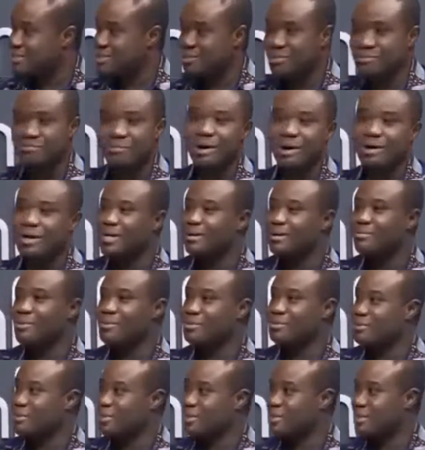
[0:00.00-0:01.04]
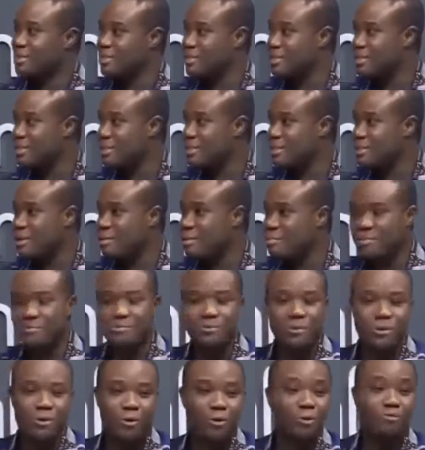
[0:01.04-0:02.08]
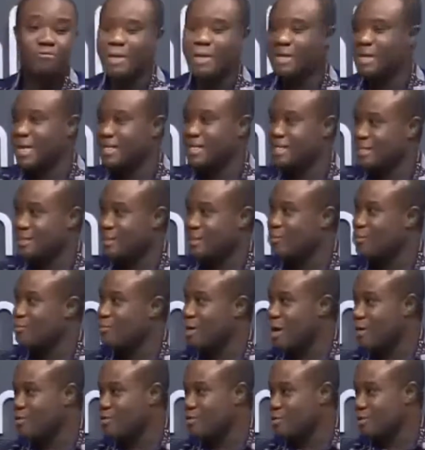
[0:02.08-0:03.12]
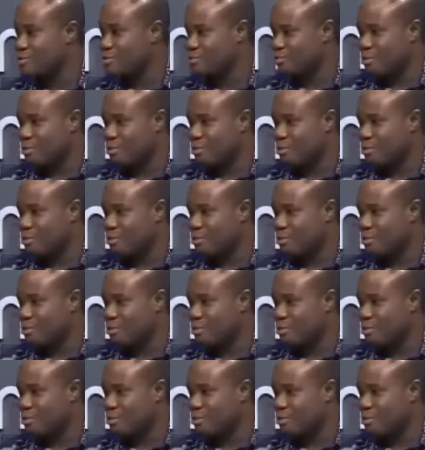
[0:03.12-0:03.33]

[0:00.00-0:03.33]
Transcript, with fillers: into violent demonstrations before overnight they mobilize,